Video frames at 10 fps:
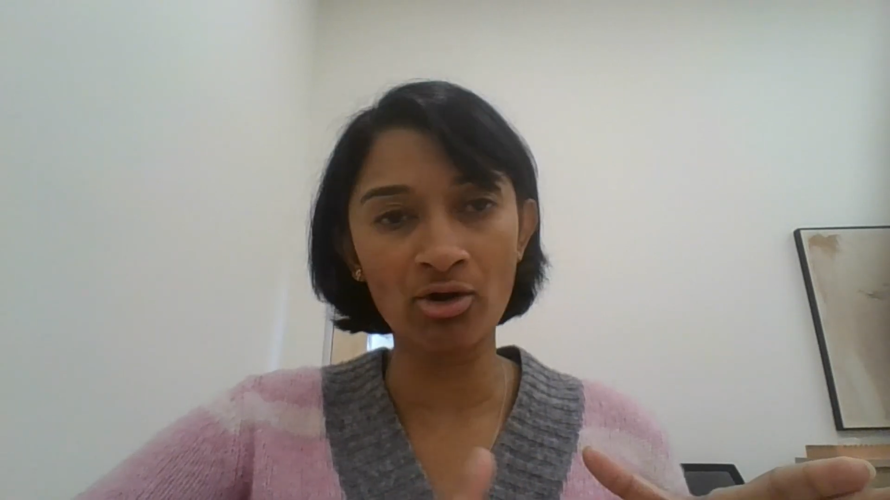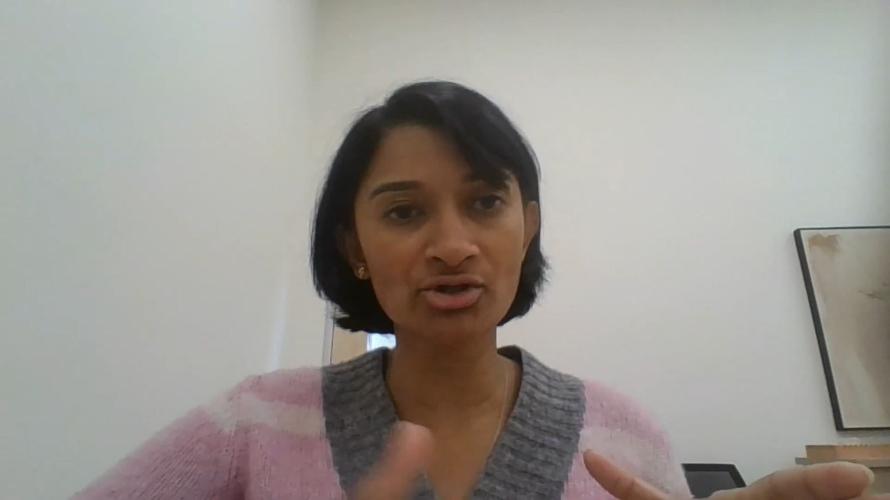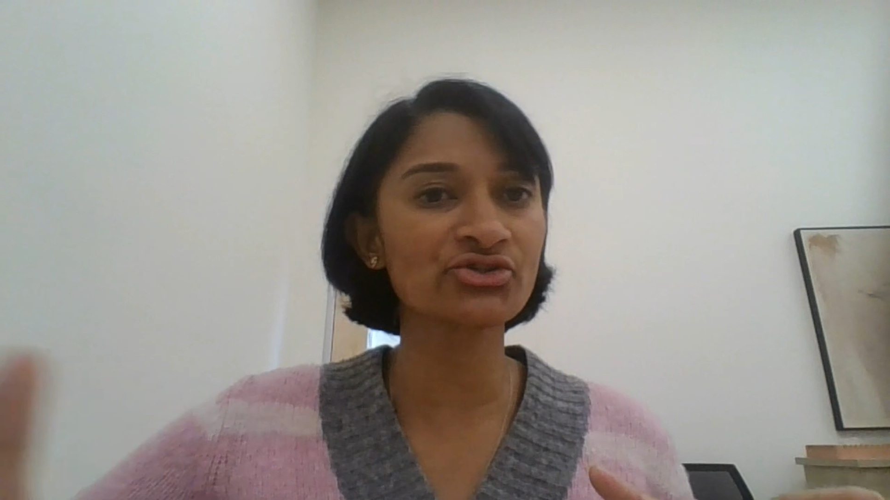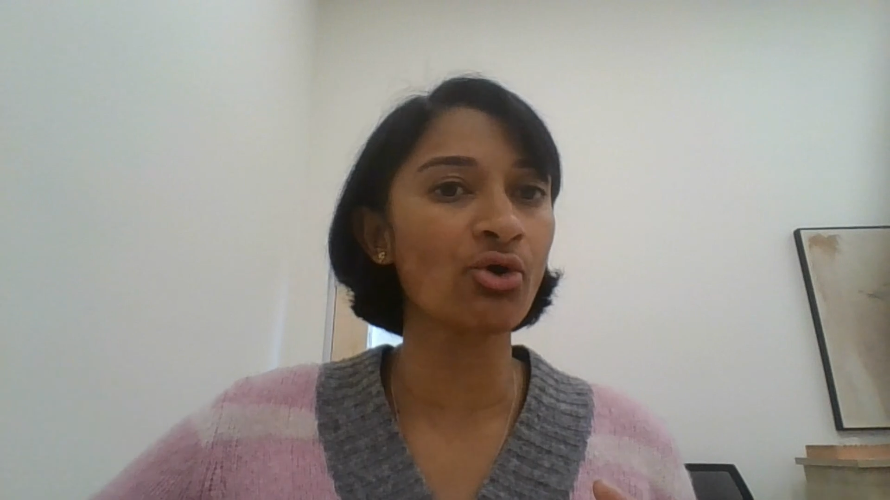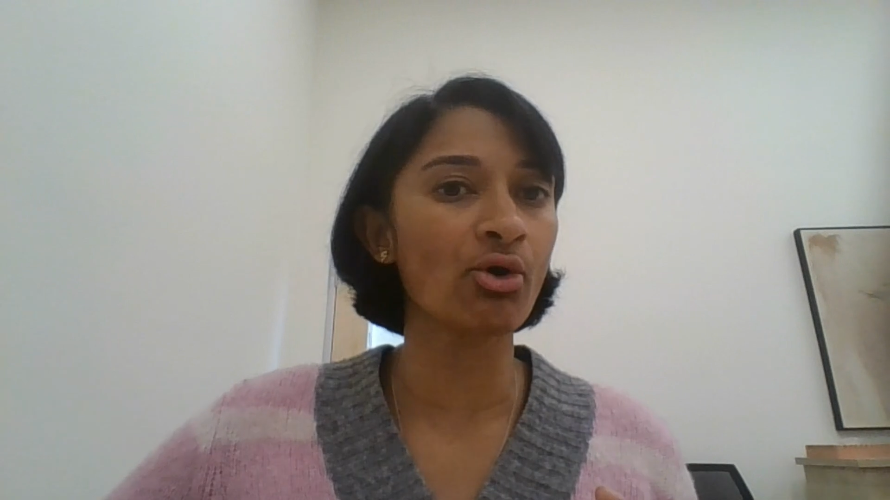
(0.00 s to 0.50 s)

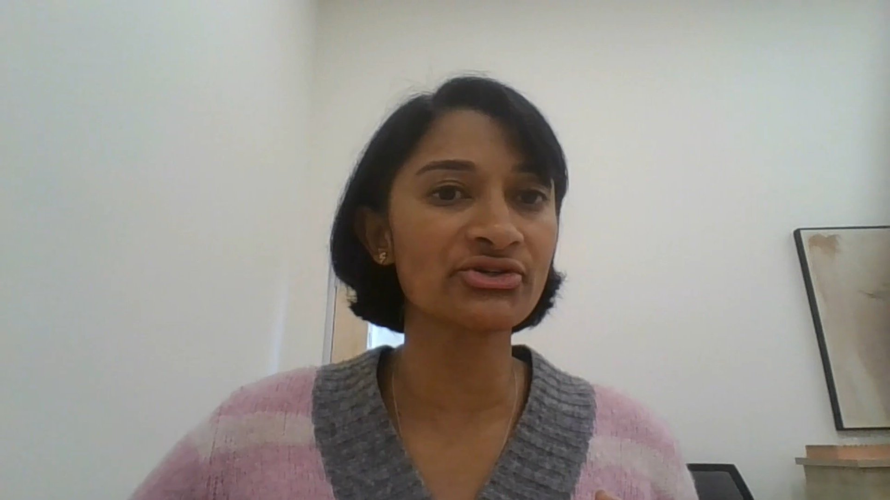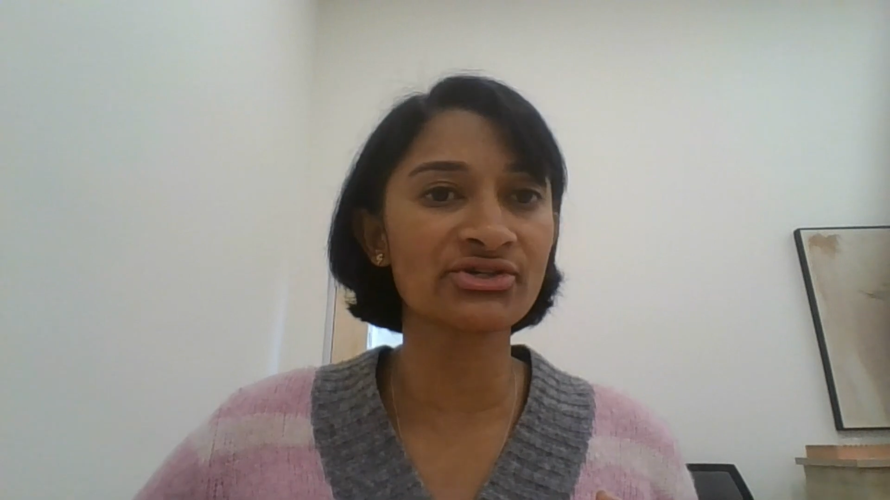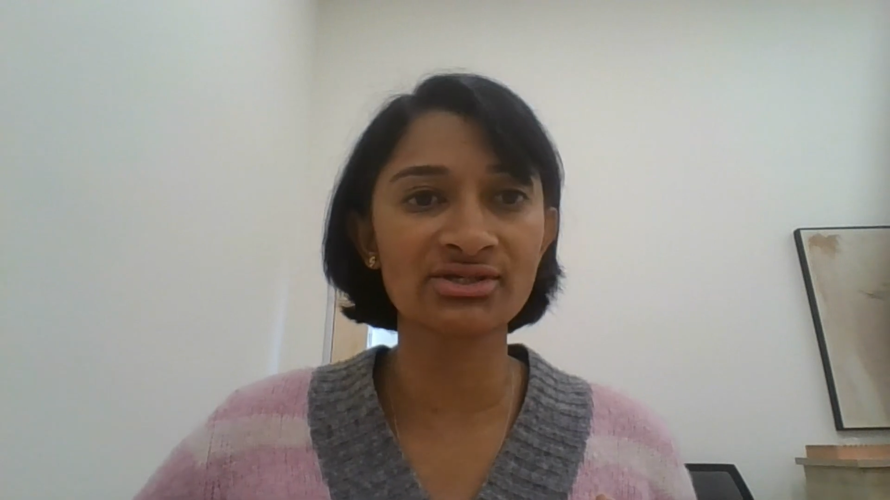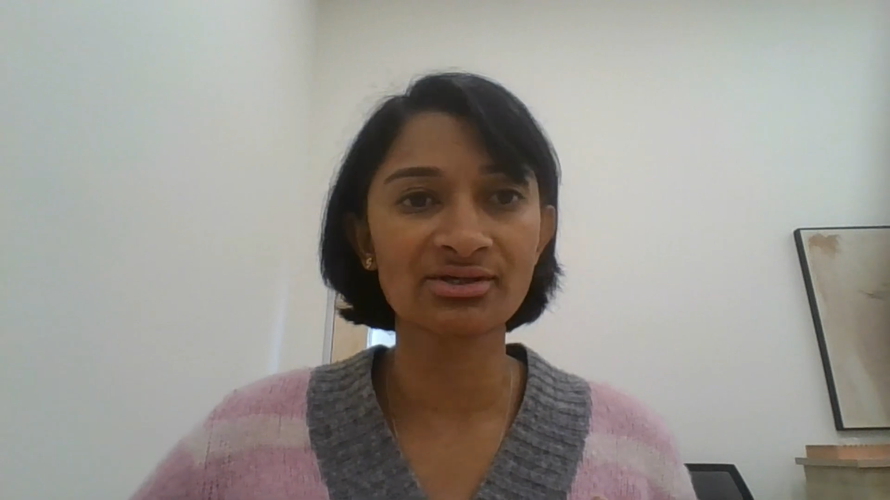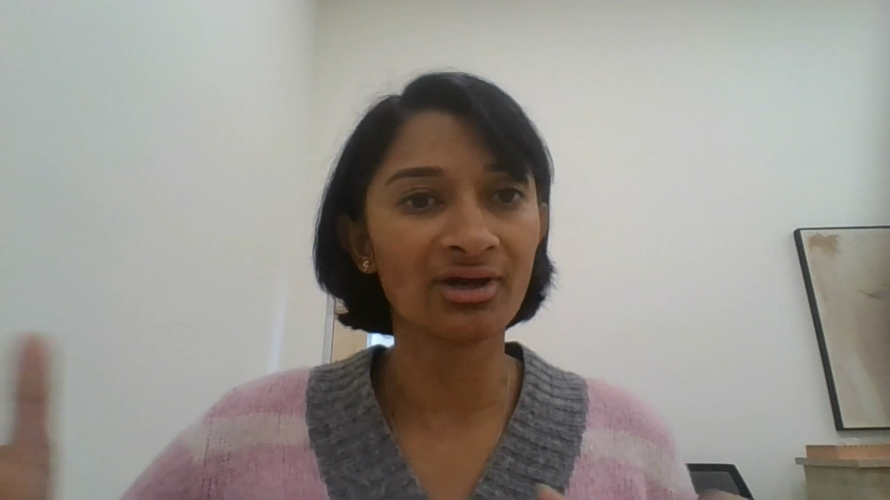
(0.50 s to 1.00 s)
all
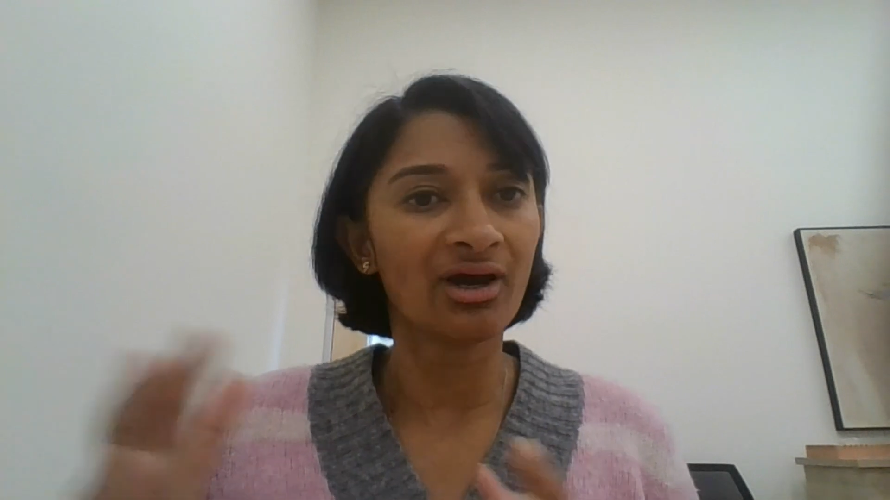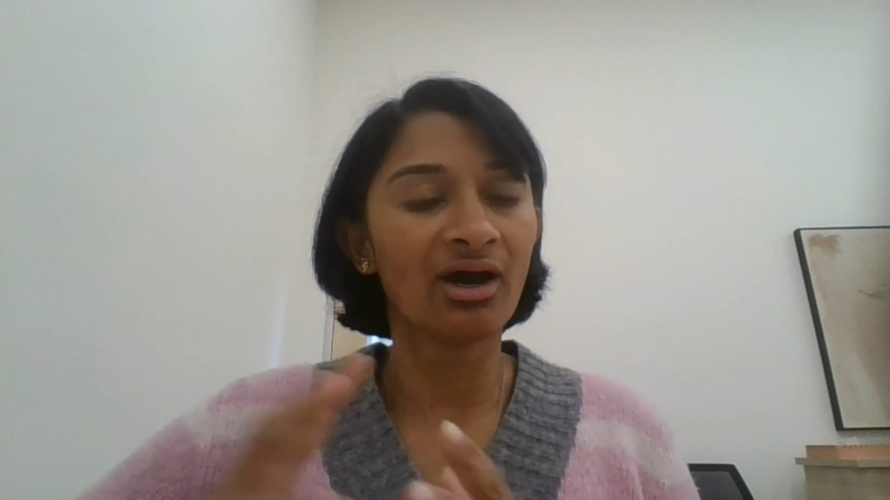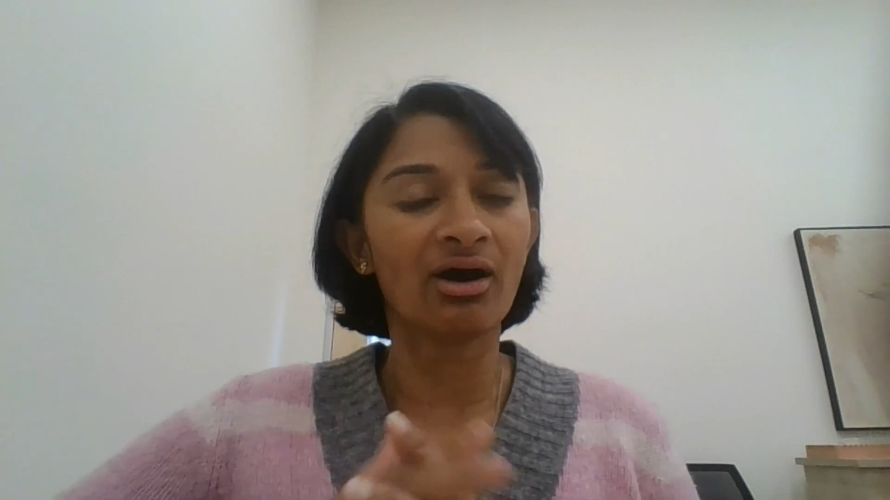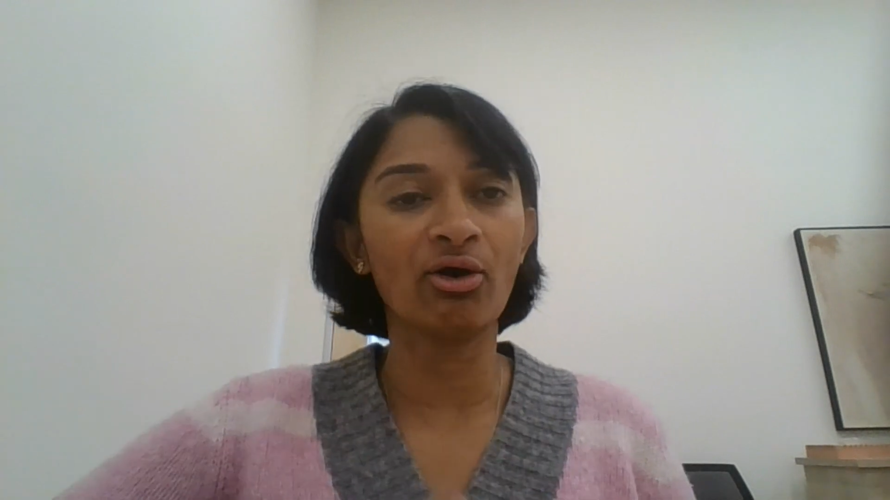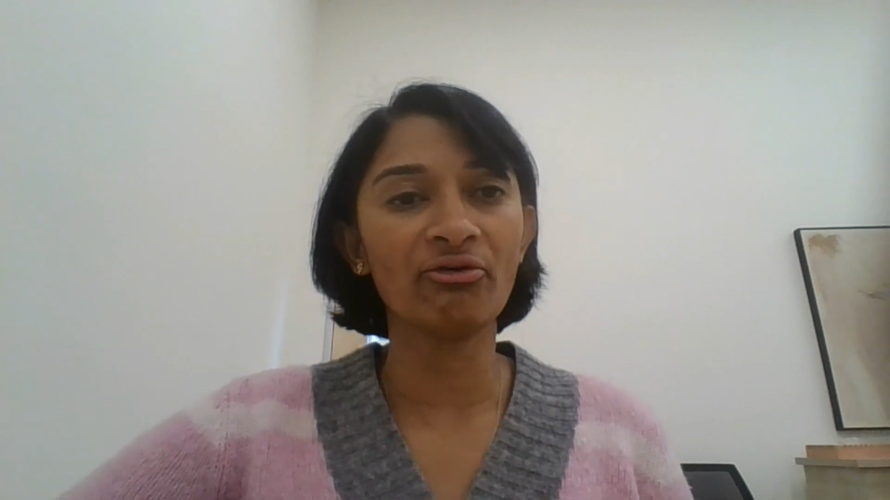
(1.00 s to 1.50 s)
sorts
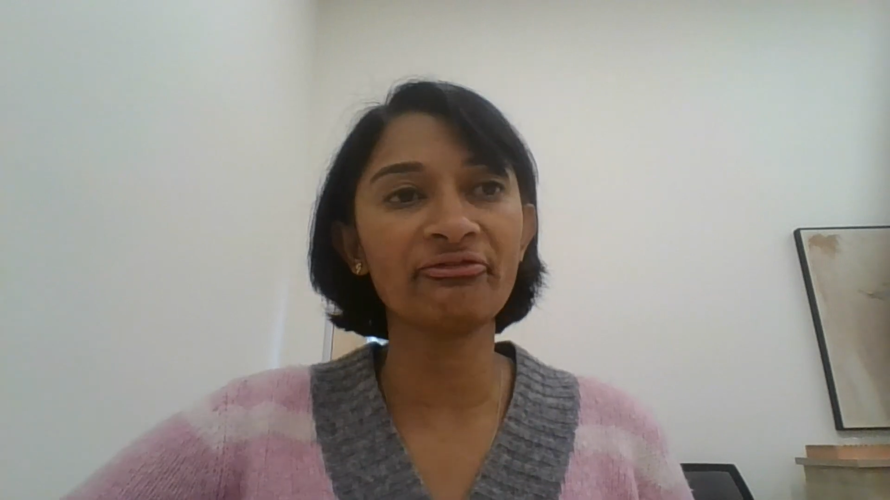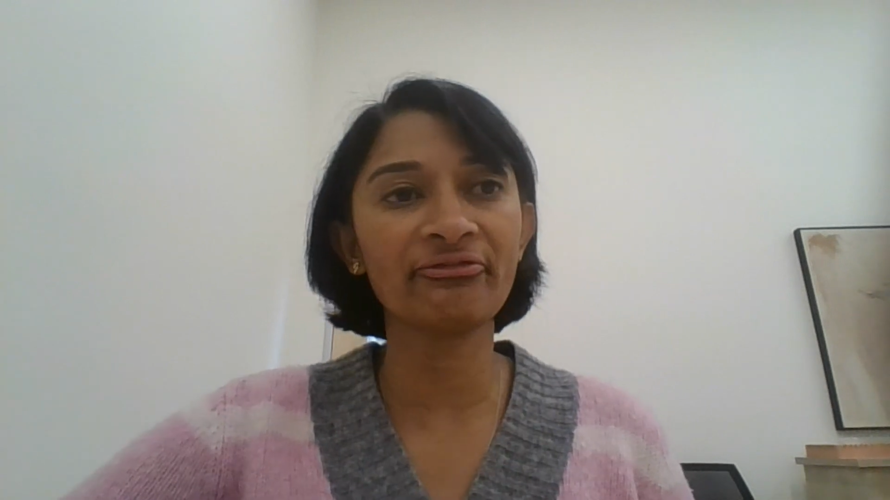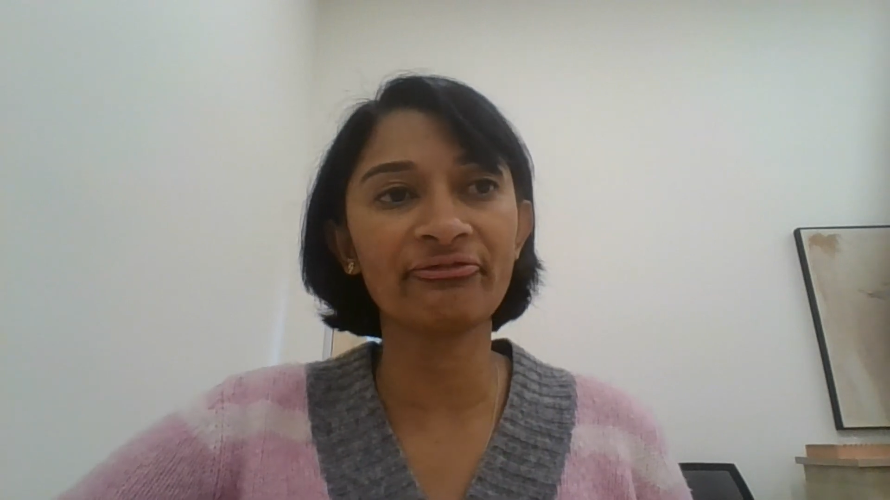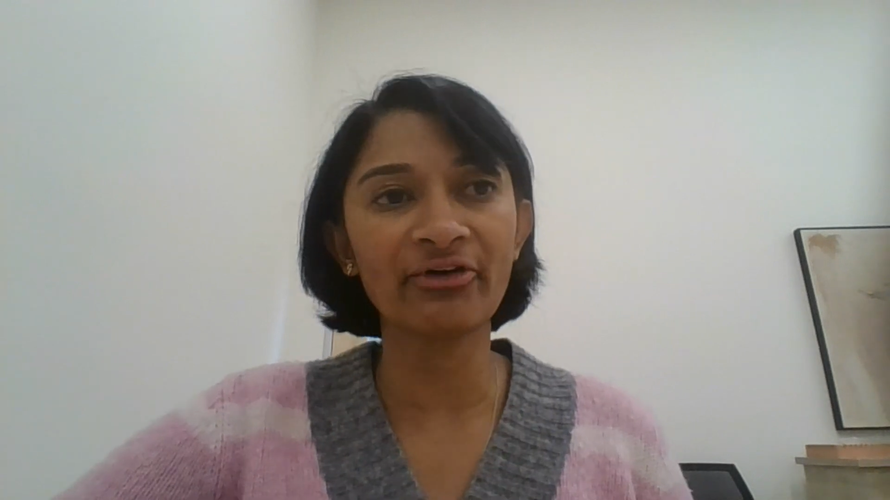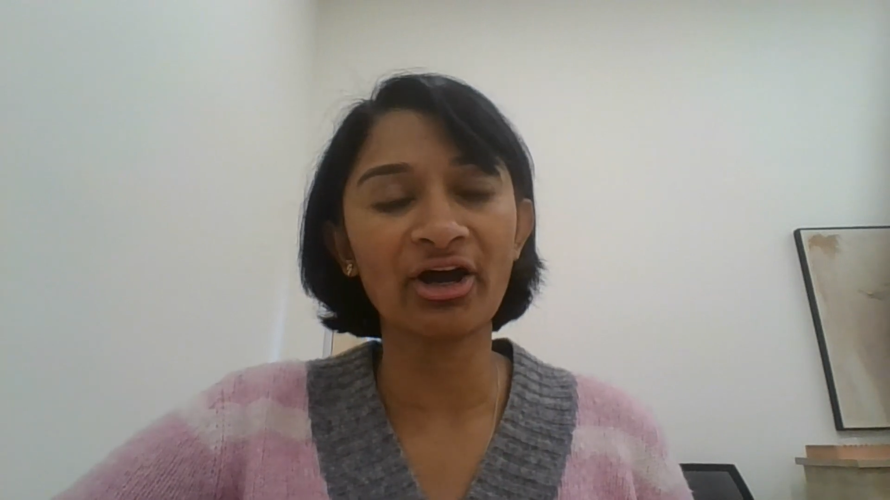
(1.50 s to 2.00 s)

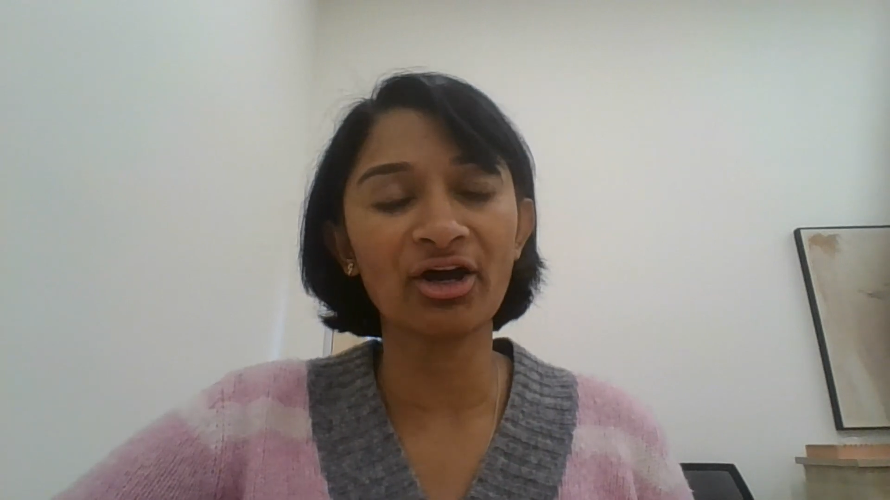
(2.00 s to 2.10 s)
of